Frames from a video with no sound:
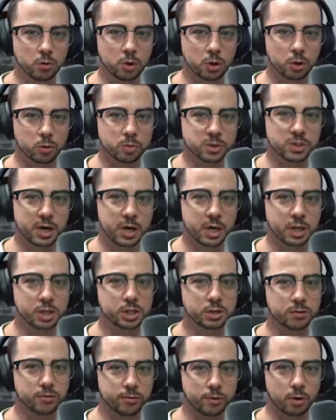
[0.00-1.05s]
globe stage
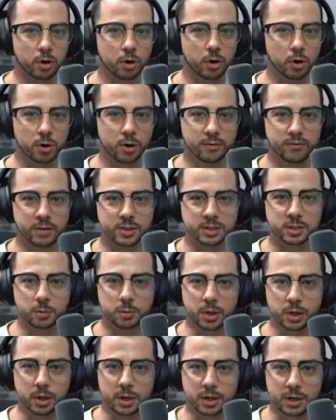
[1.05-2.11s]
for her
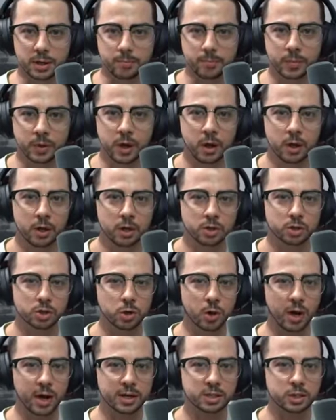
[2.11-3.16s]
invincibility. So
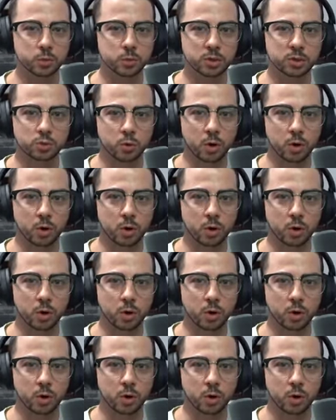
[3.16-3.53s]
as it was